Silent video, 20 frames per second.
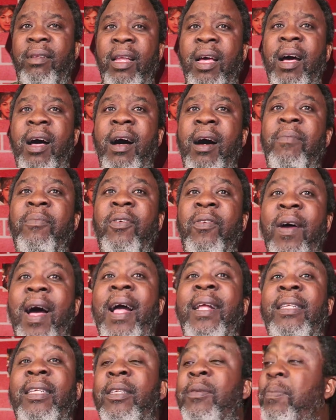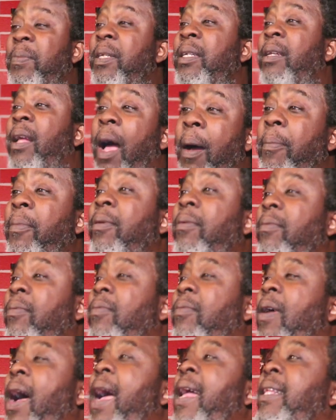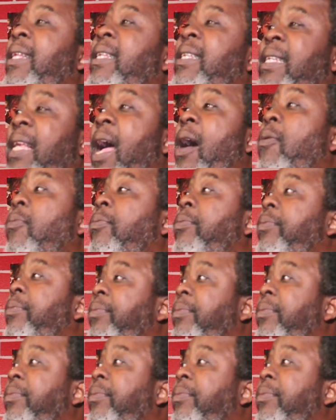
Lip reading: No, I'm gonna ride this bit. I'm gonna ride this out.